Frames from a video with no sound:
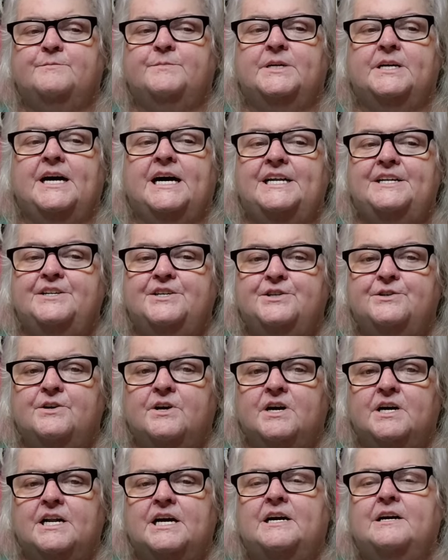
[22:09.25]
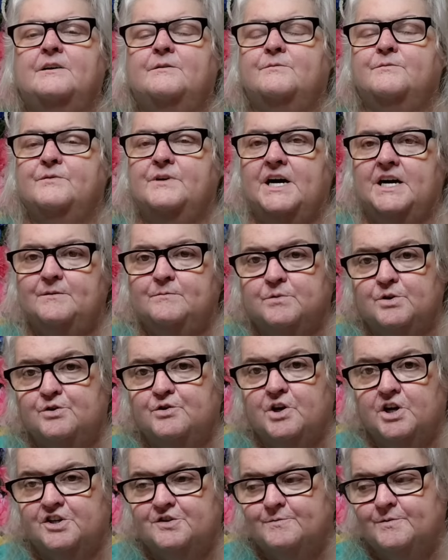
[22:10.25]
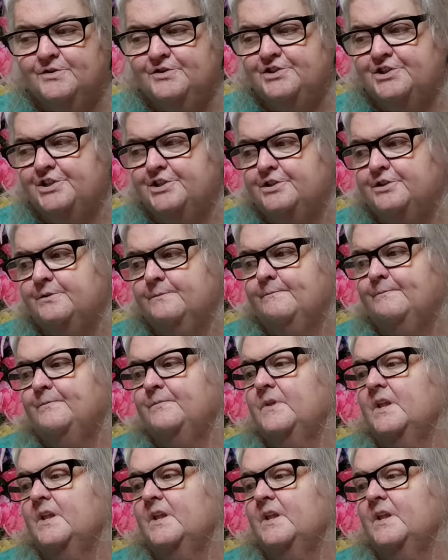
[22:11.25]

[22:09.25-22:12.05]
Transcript: But I do not. I, have Blue Cross Blue Shield.